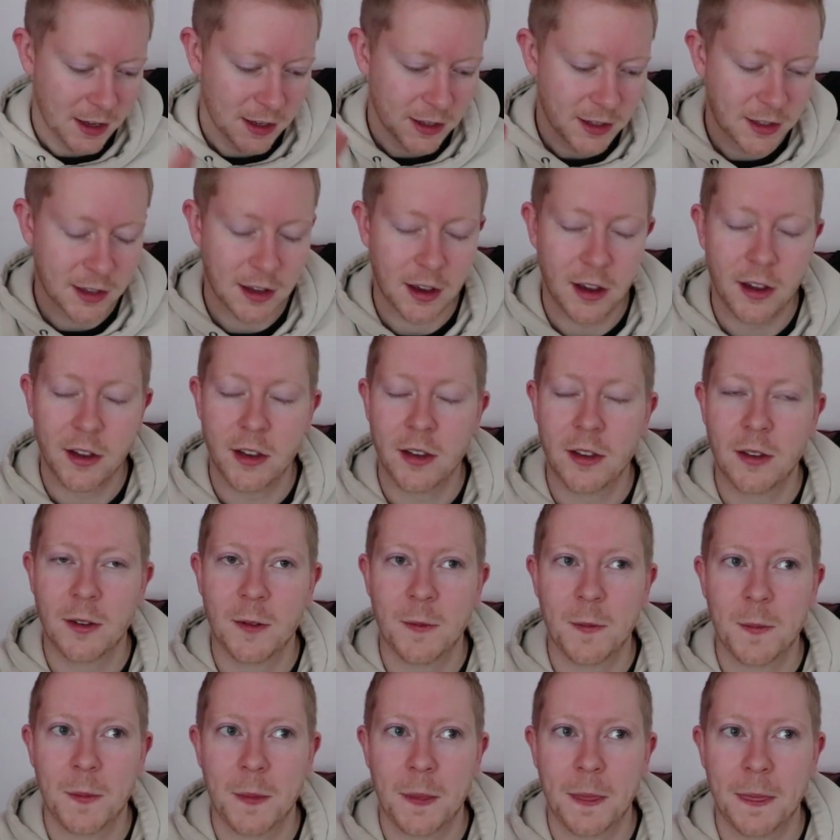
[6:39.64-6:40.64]
So
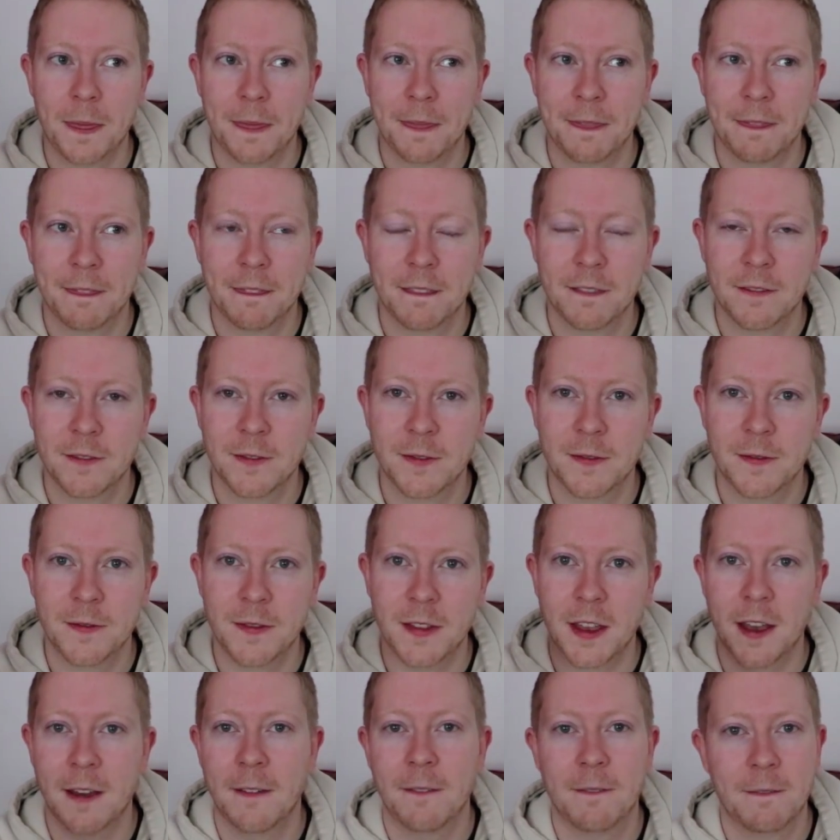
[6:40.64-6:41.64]

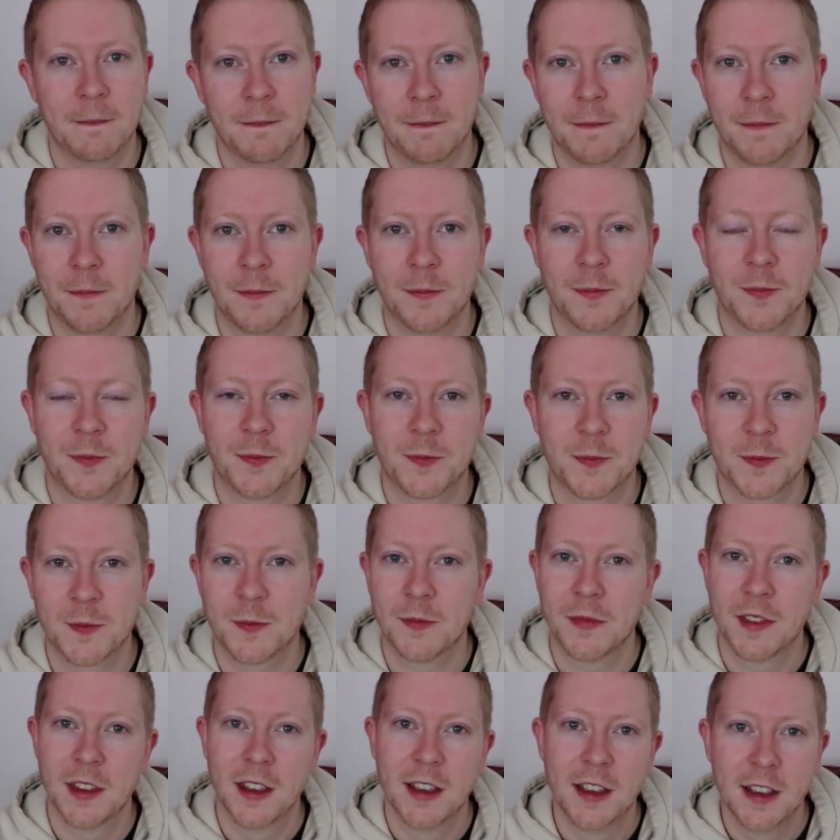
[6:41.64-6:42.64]
yeah.
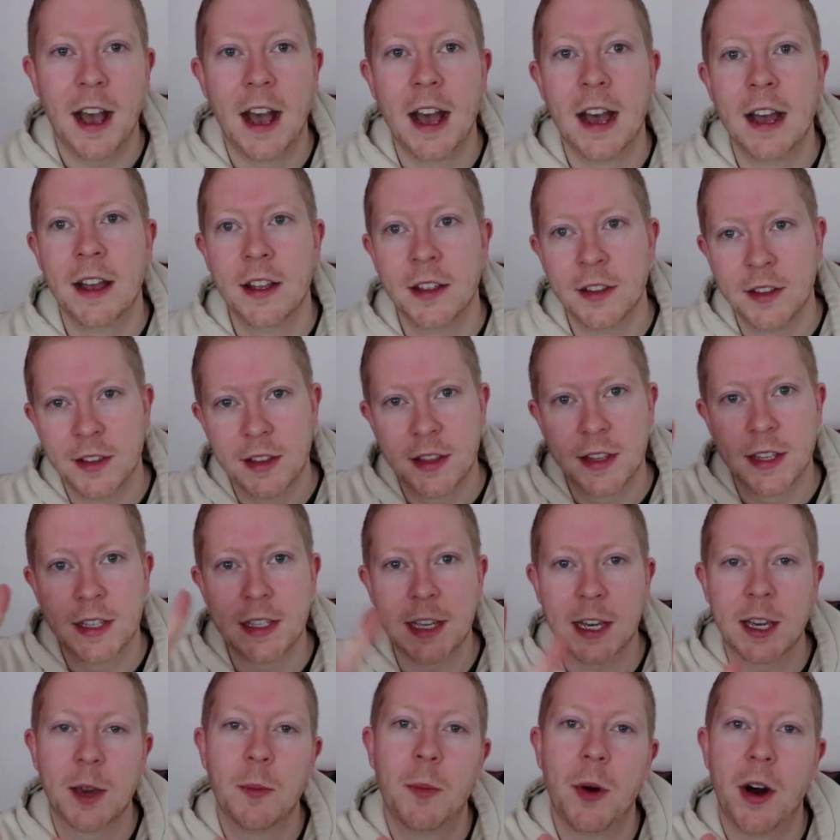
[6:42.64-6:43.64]
And the
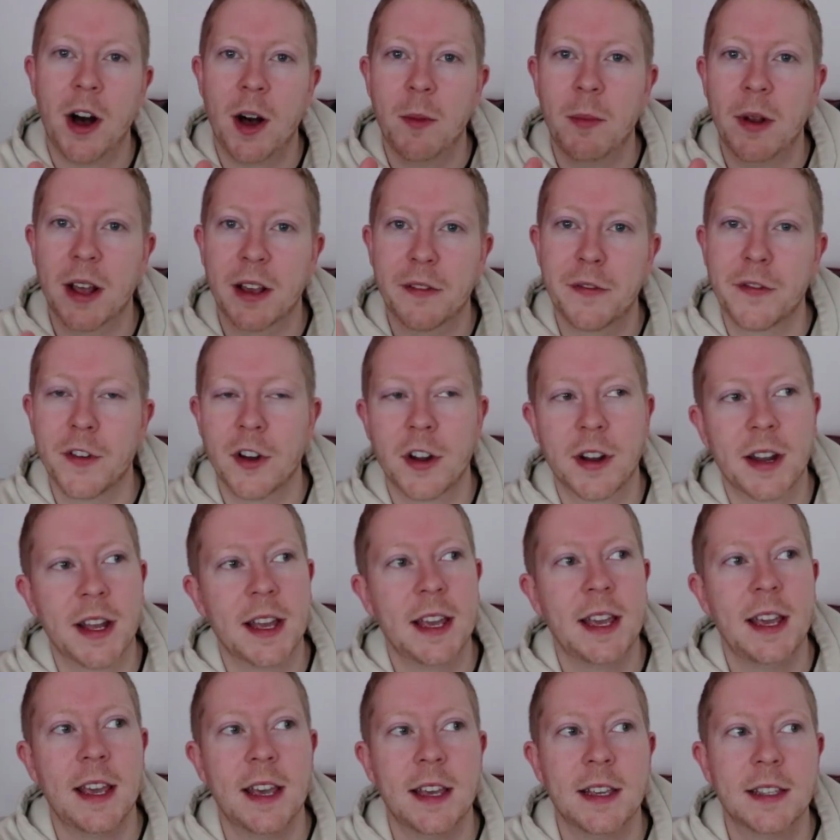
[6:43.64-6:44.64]
second part of Black
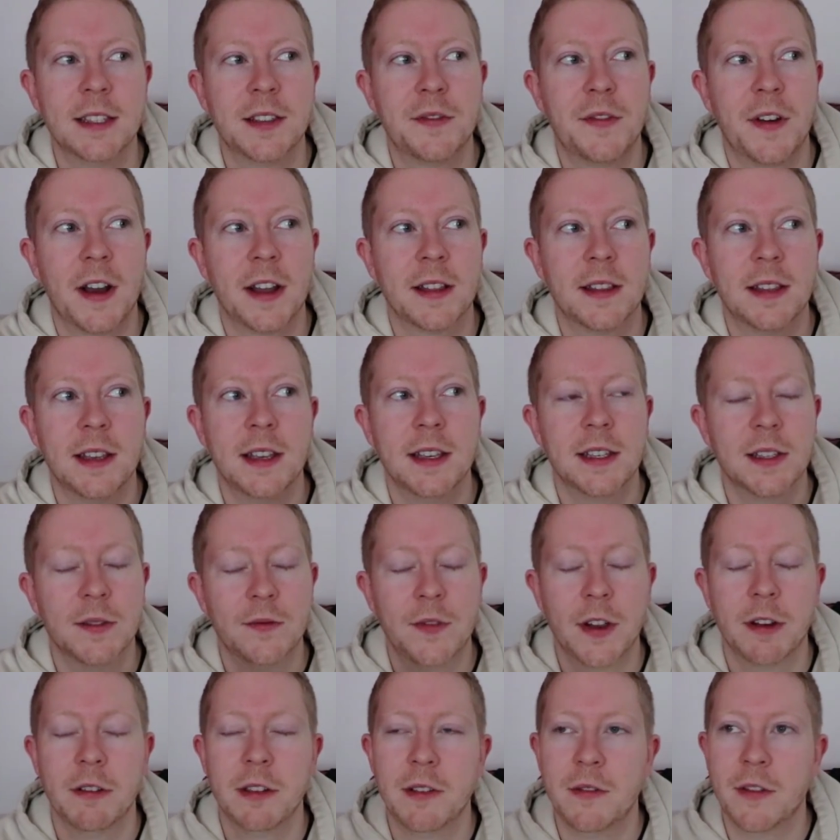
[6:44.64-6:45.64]
Friday is the fact that it's a
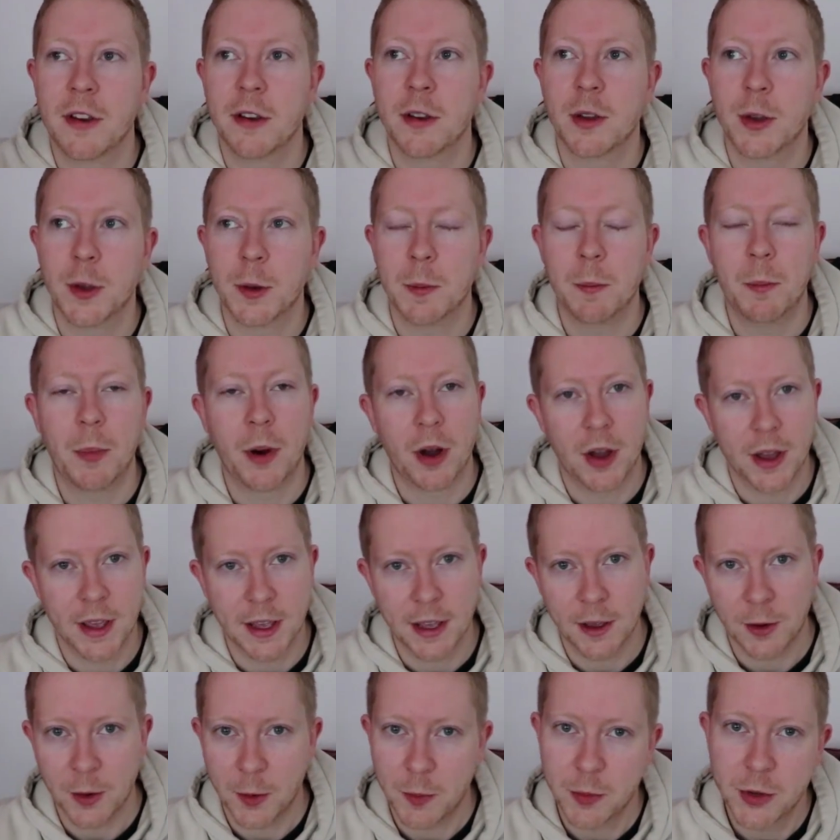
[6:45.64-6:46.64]
very, very good
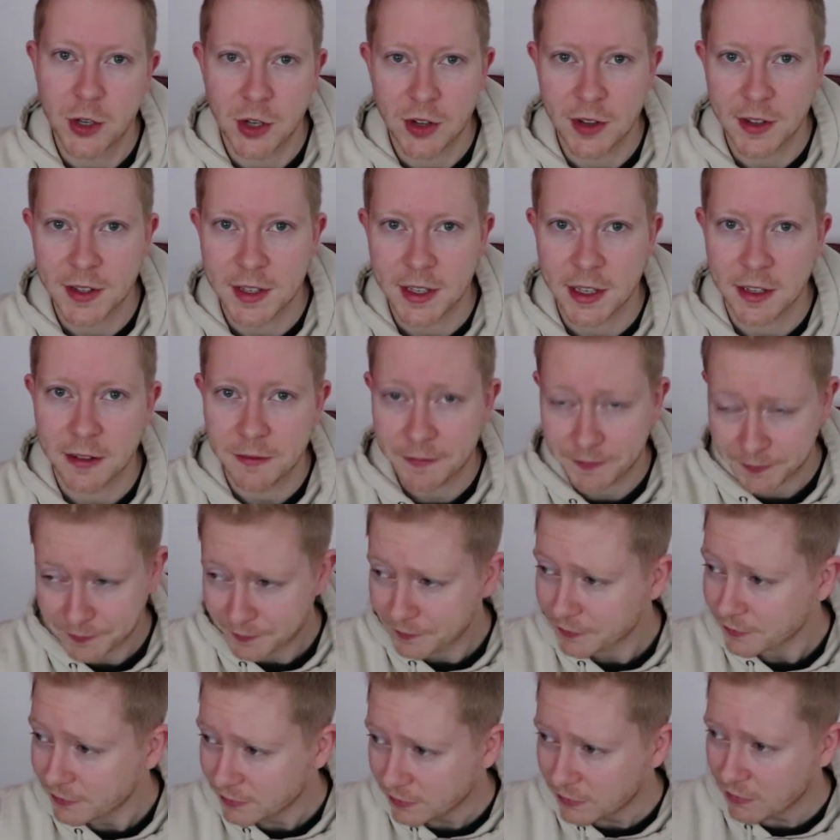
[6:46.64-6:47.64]
buying opportunity.
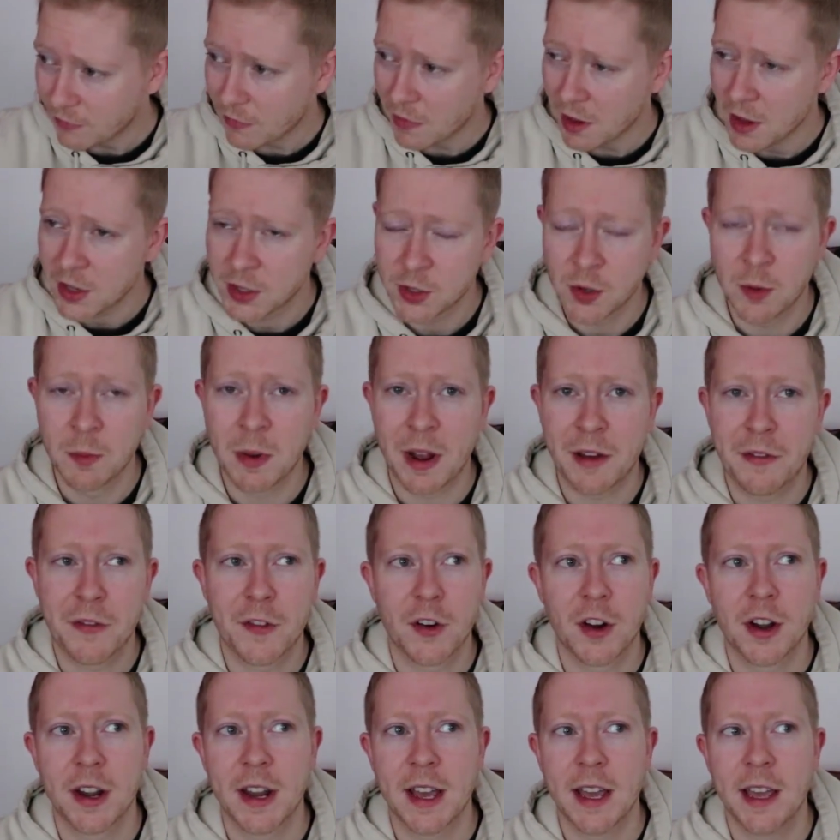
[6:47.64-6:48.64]
So on Black
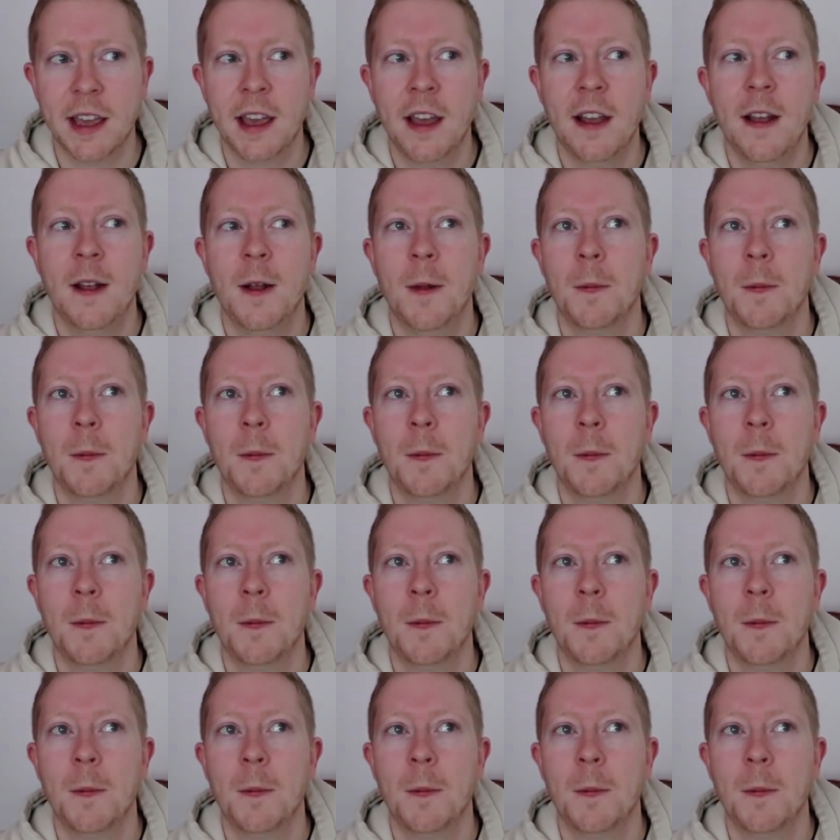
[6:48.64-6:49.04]
Friday,